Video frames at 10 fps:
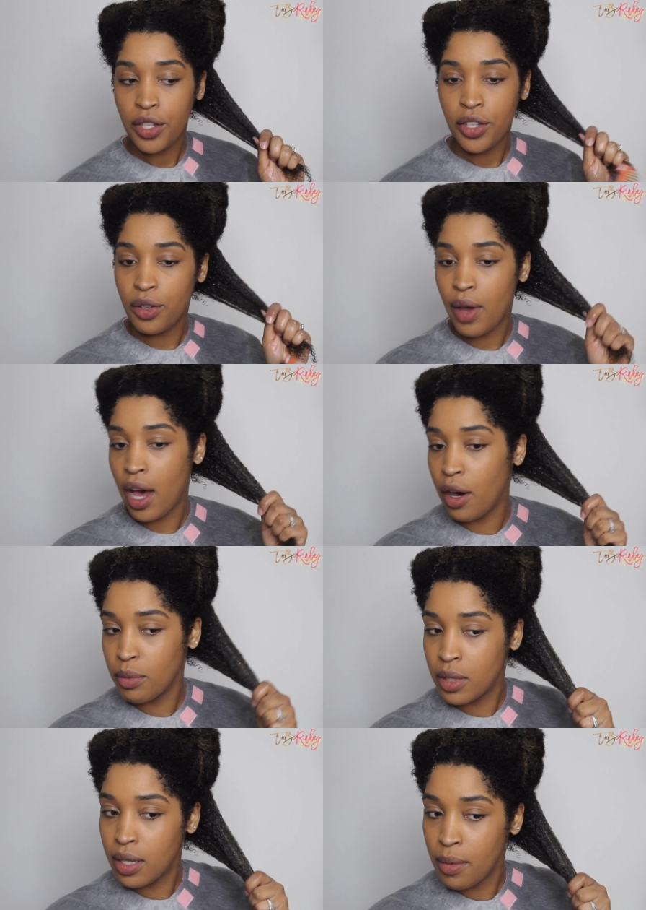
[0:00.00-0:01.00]
to
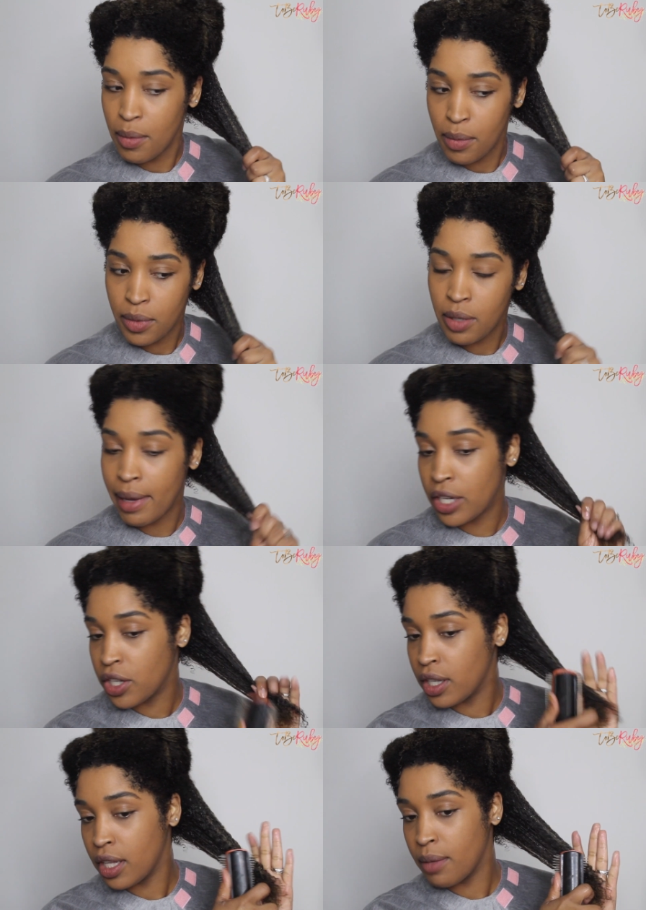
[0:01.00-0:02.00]
help to make
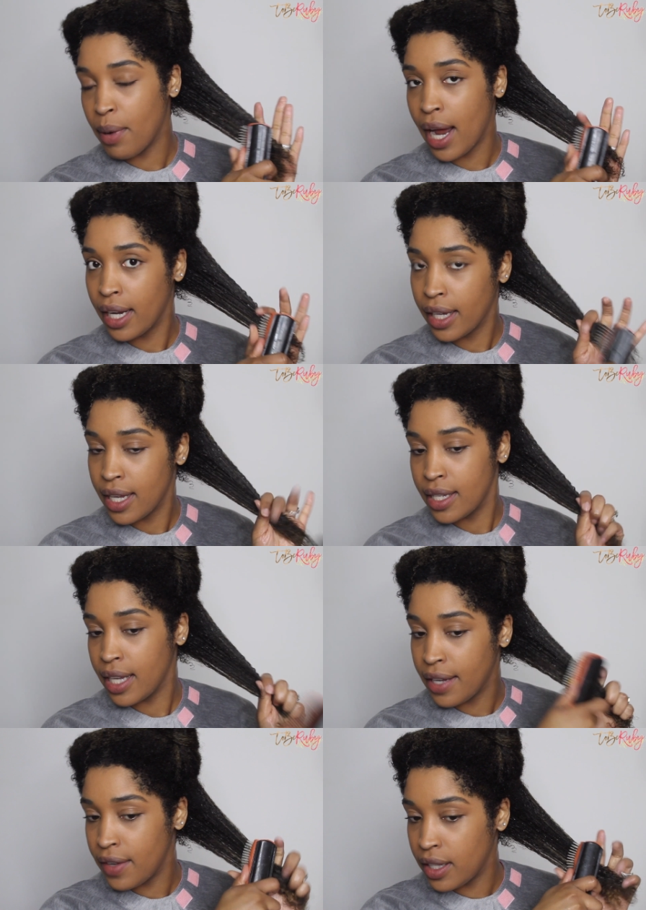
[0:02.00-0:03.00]
sure that the product is
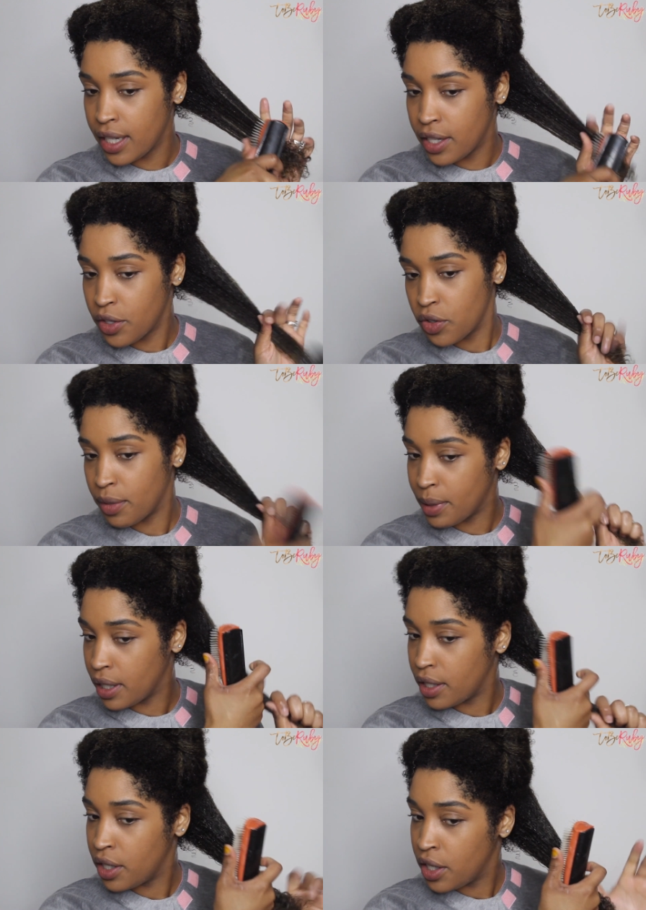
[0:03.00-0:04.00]
evenly
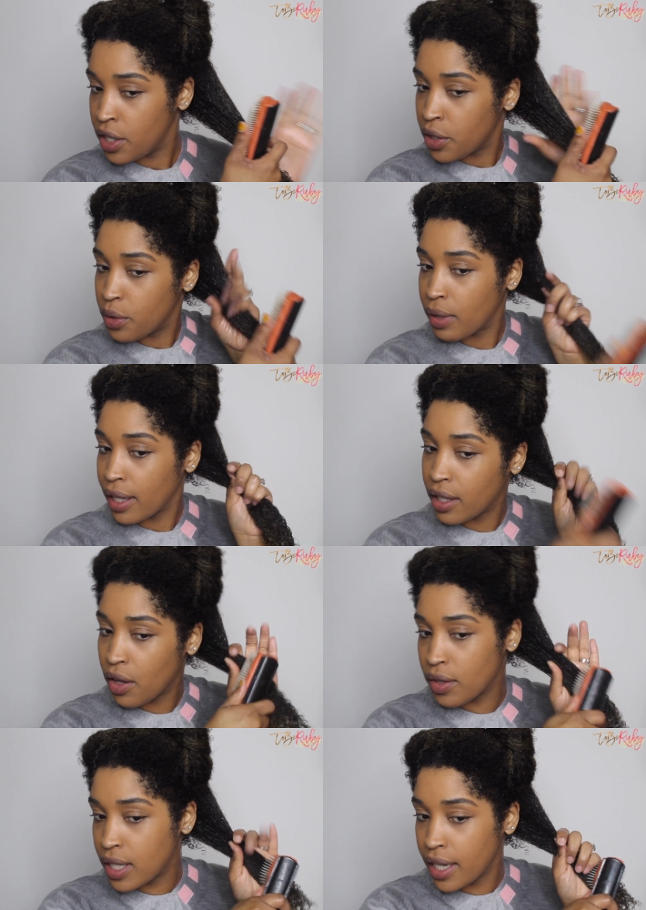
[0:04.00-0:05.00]
distributed throughout the
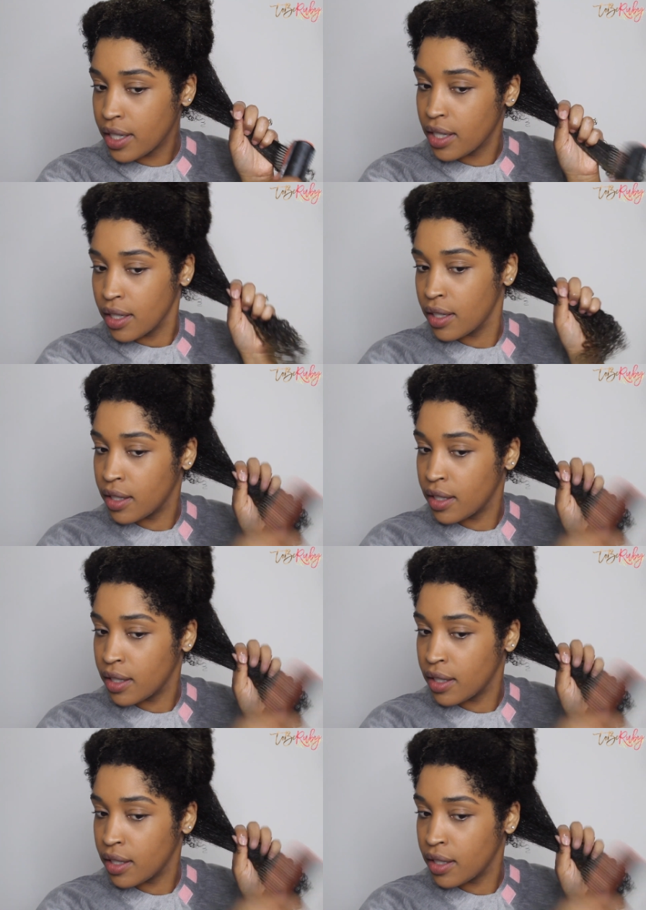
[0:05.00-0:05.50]
whole section.